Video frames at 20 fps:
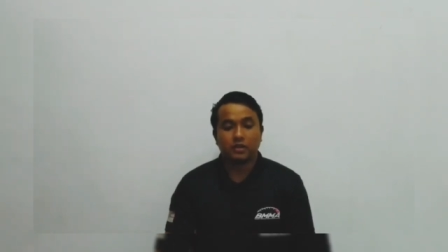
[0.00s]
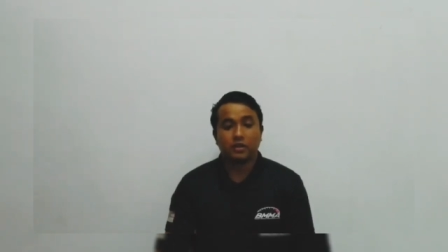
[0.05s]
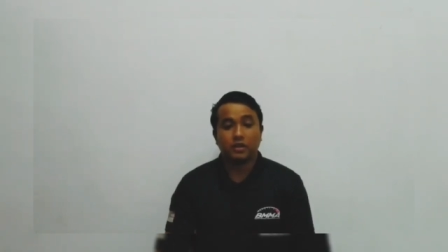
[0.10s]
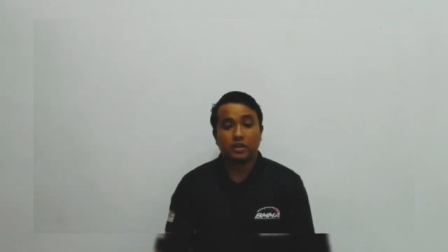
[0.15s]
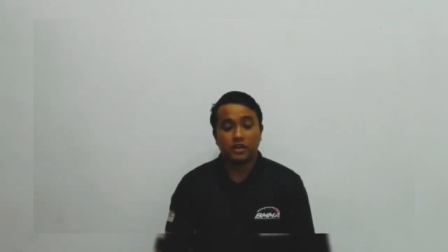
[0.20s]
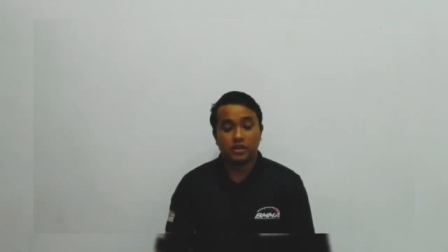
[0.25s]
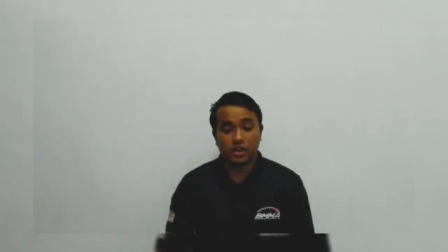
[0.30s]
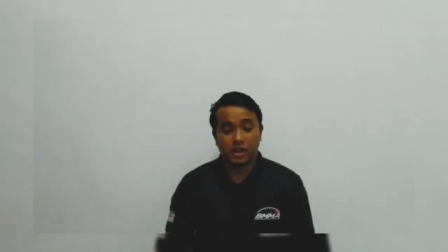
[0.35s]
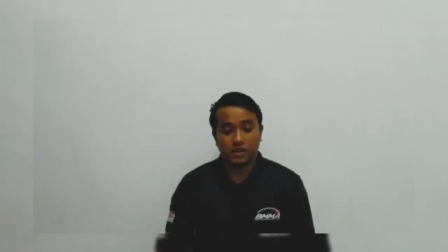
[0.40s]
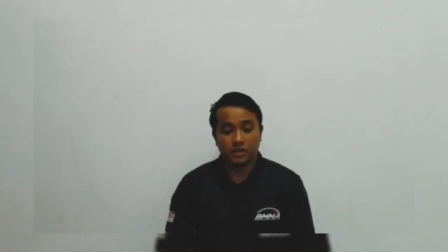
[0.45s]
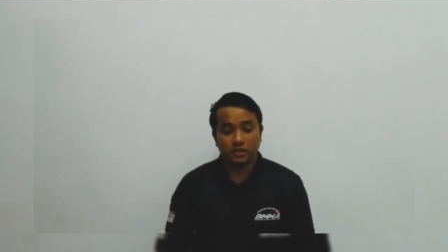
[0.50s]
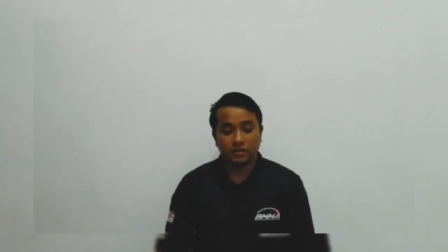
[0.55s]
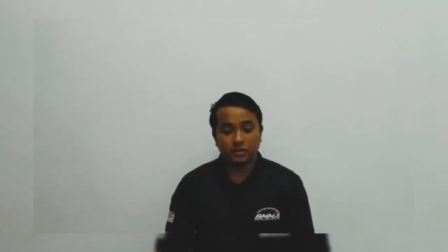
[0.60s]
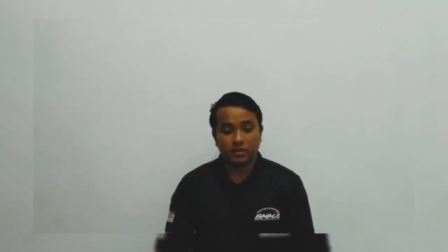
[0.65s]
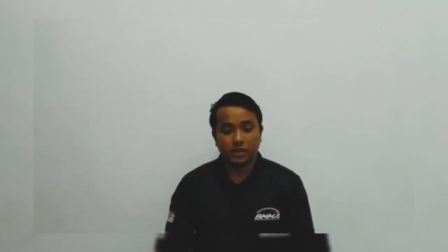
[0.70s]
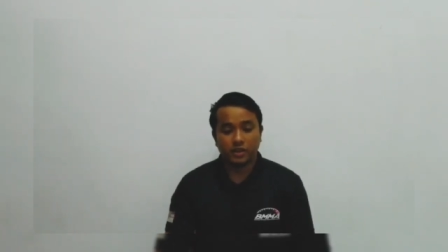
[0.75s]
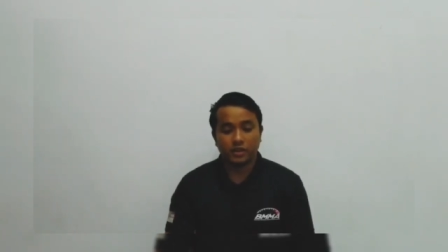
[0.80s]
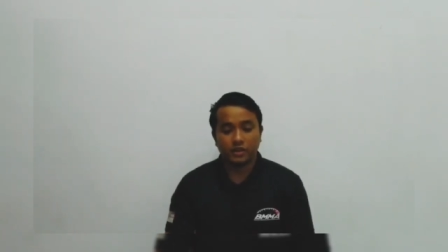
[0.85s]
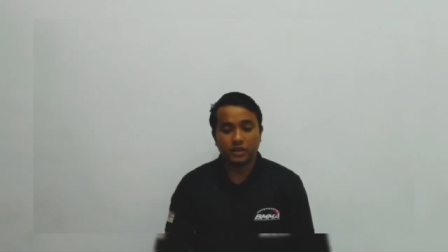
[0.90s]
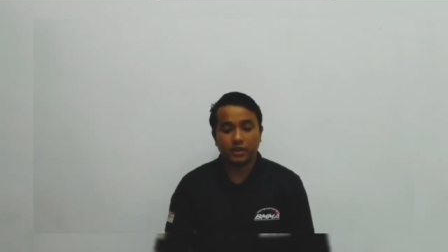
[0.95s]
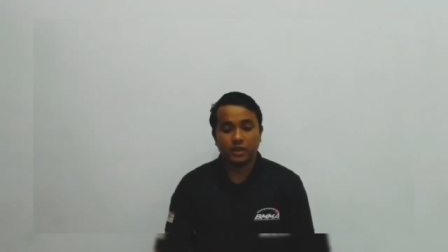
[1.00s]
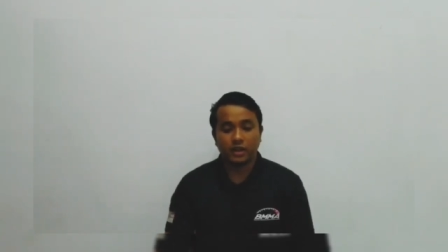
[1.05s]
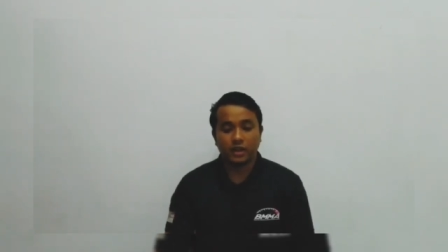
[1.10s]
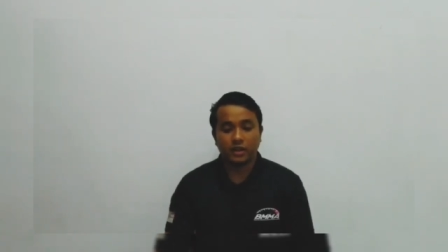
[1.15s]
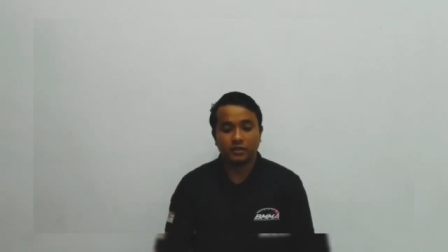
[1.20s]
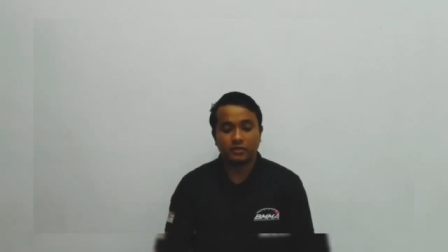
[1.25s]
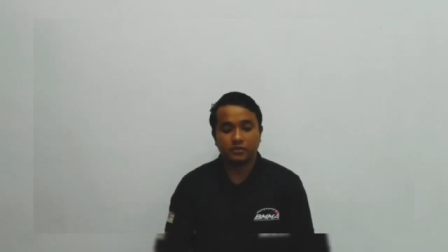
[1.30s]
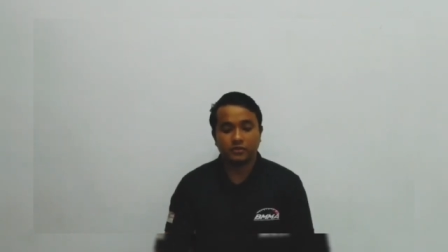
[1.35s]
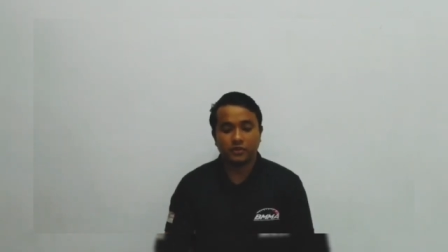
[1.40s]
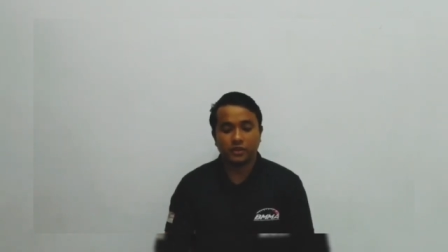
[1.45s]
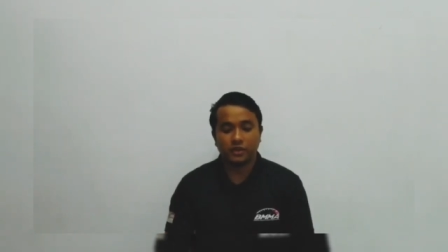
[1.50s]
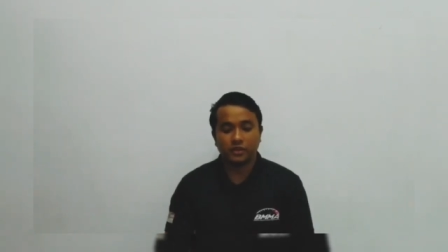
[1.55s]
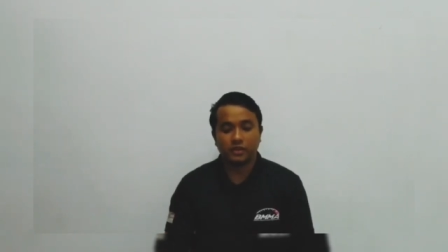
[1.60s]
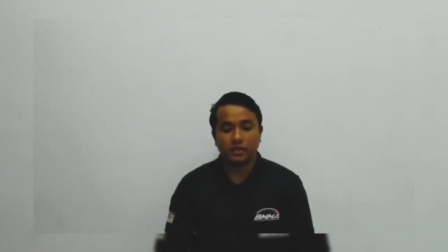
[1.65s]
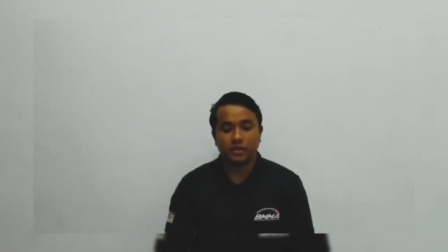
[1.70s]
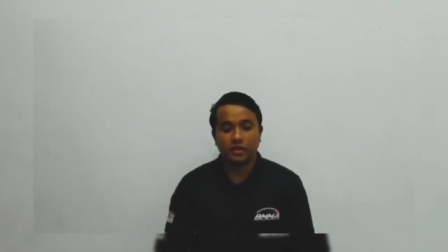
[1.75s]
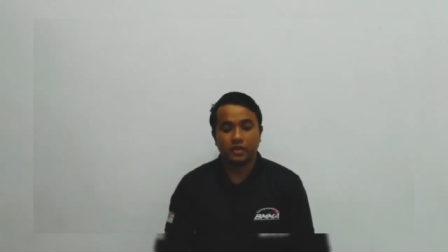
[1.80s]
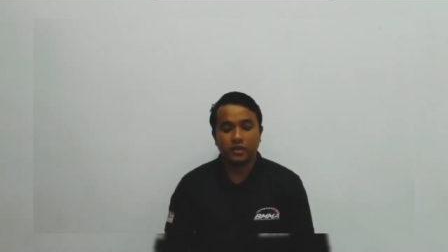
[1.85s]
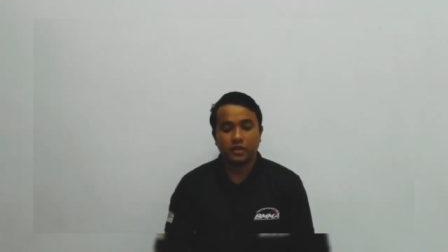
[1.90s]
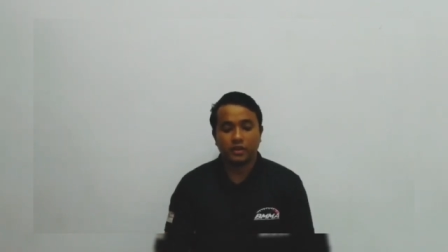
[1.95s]
Another study has traced
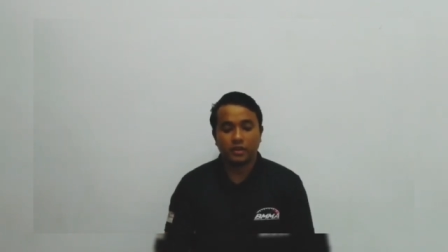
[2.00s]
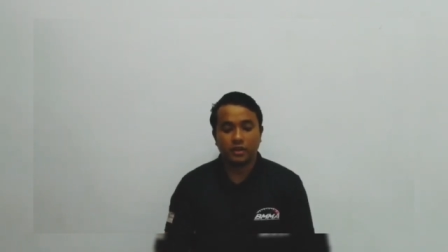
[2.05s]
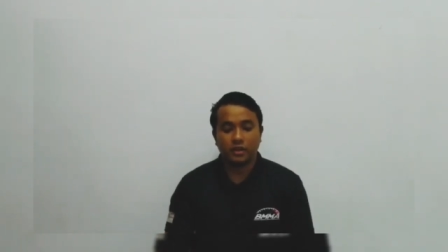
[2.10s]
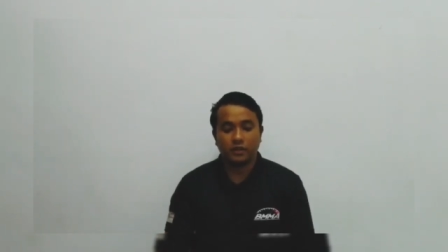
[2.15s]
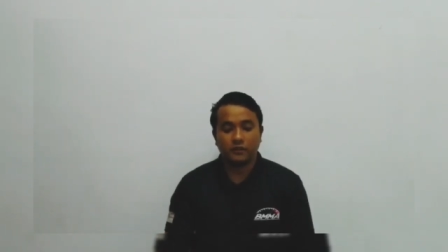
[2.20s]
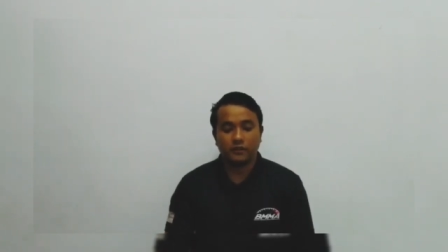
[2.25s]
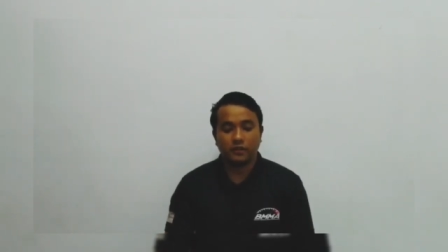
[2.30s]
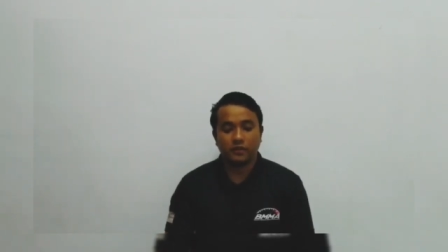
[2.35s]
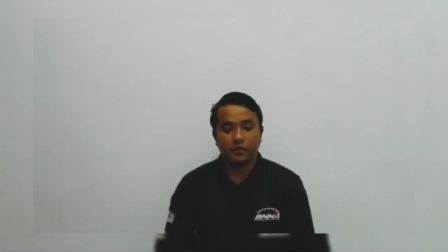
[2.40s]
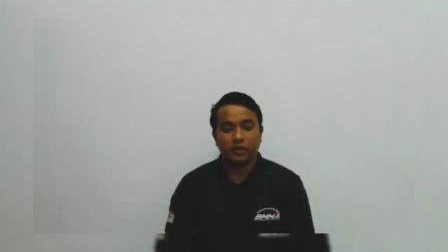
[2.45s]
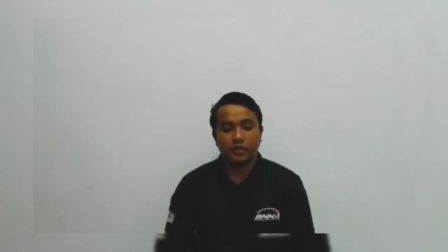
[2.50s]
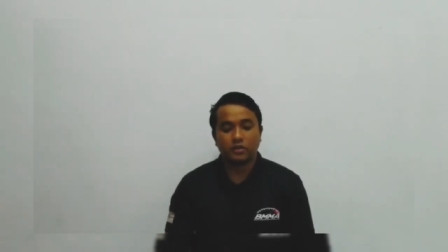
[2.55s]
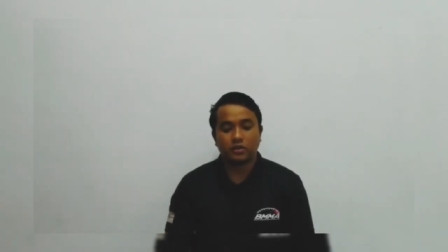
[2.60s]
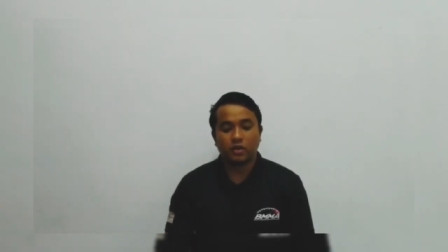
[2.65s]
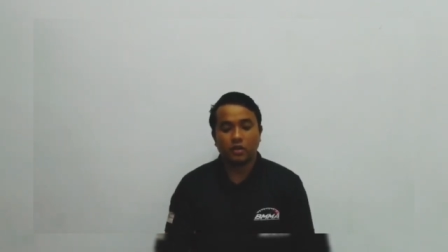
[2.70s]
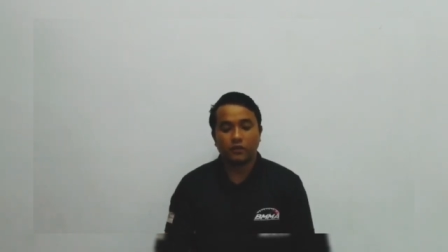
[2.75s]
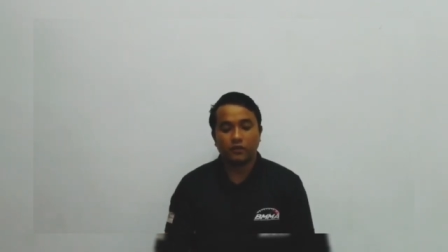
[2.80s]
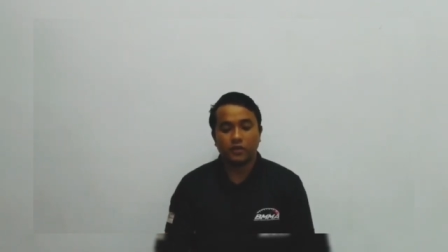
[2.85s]
the influence of